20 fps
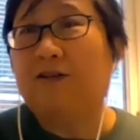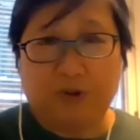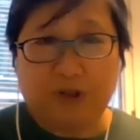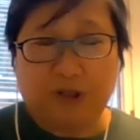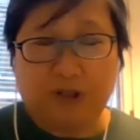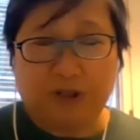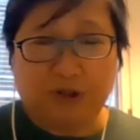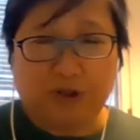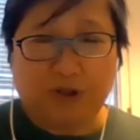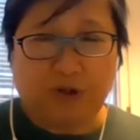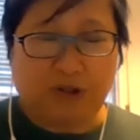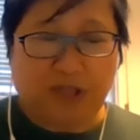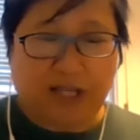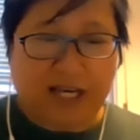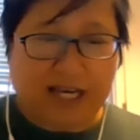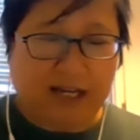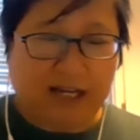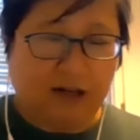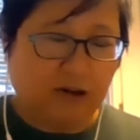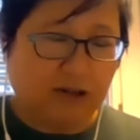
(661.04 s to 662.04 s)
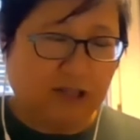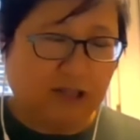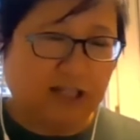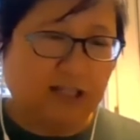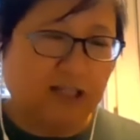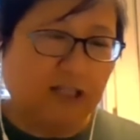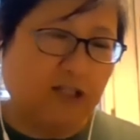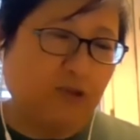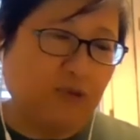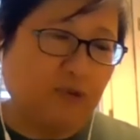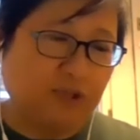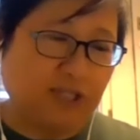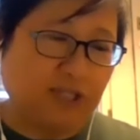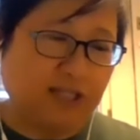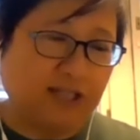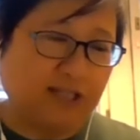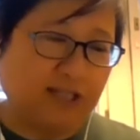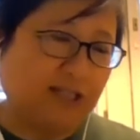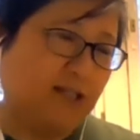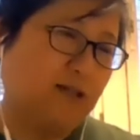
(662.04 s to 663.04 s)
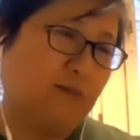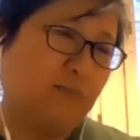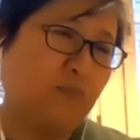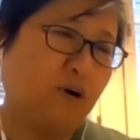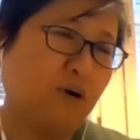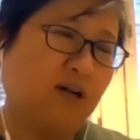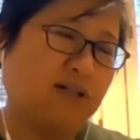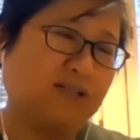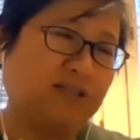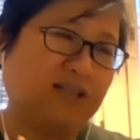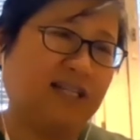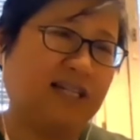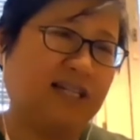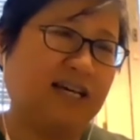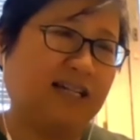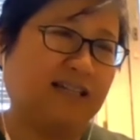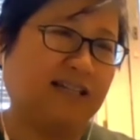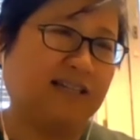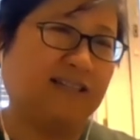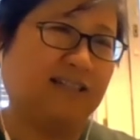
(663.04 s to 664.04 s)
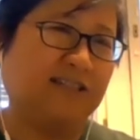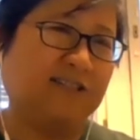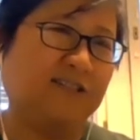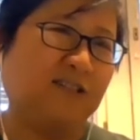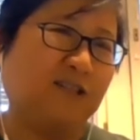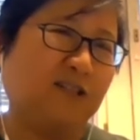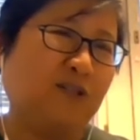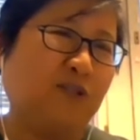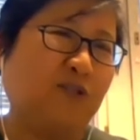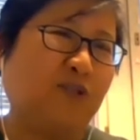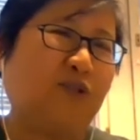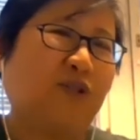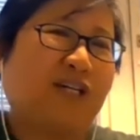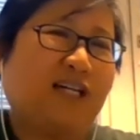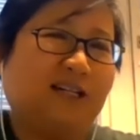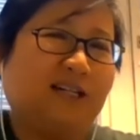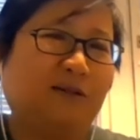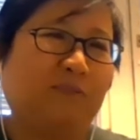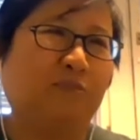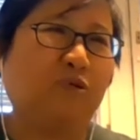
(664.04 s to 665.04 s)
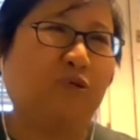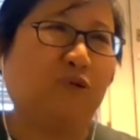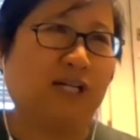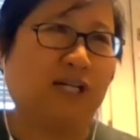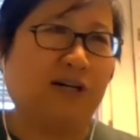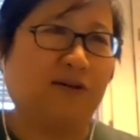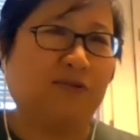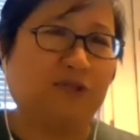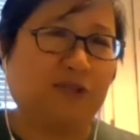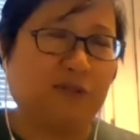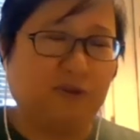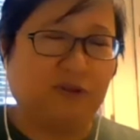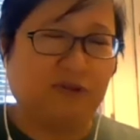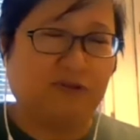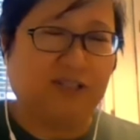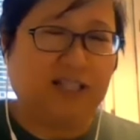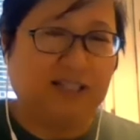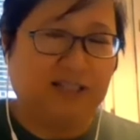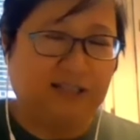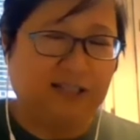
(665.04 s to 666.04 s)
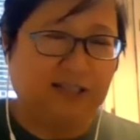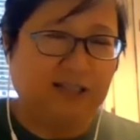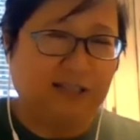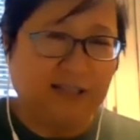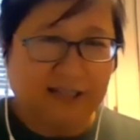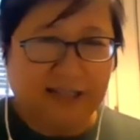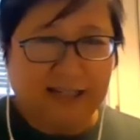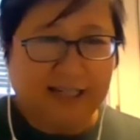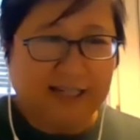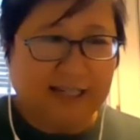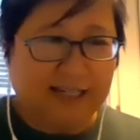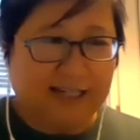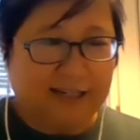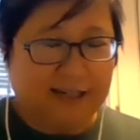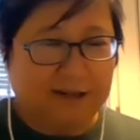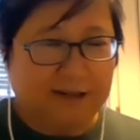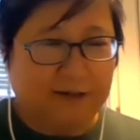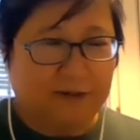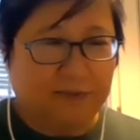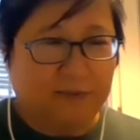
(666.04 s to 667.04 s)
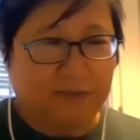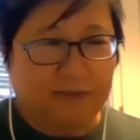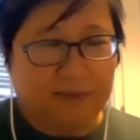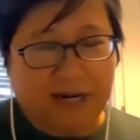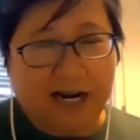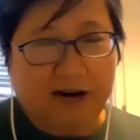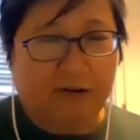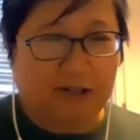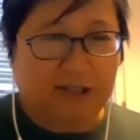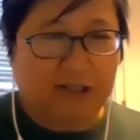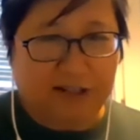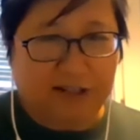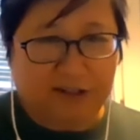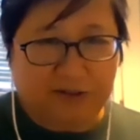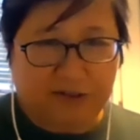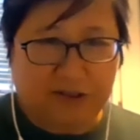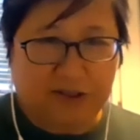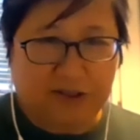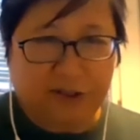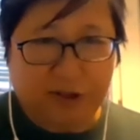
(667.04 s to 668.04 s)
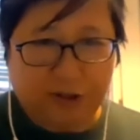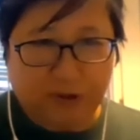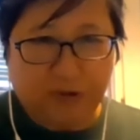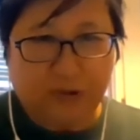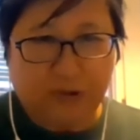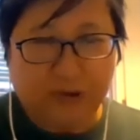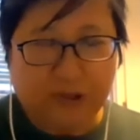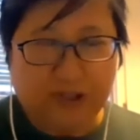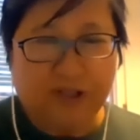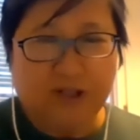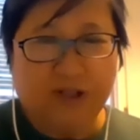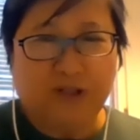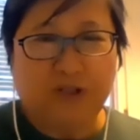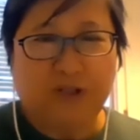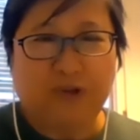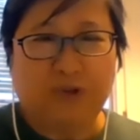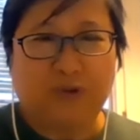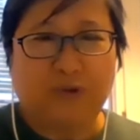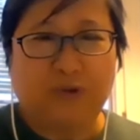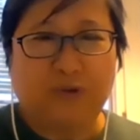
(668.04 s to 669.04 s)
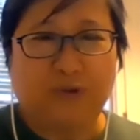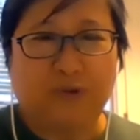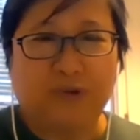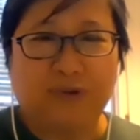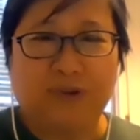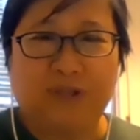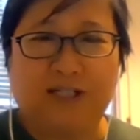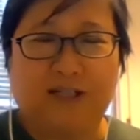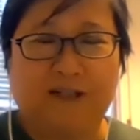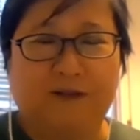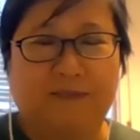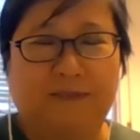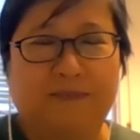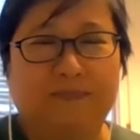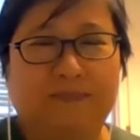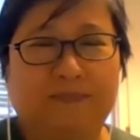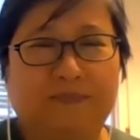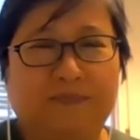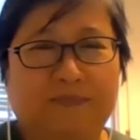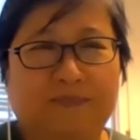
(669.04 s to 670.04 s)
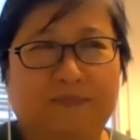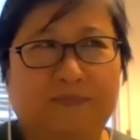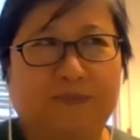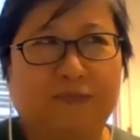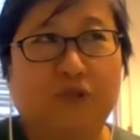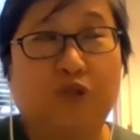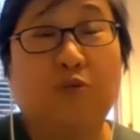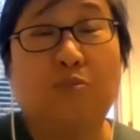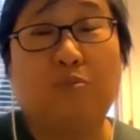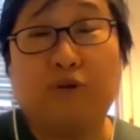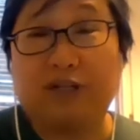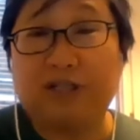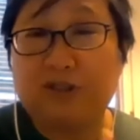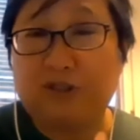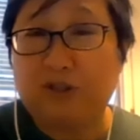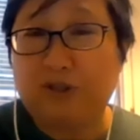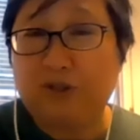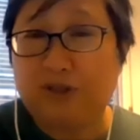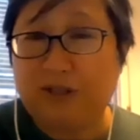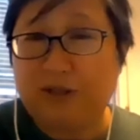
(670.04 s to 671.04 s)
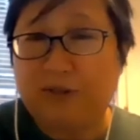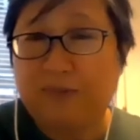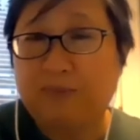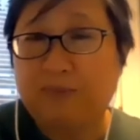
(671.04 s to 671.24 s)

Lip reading: So they are using the policy analyses to kind of pull out some of these narratives to um, to bring to the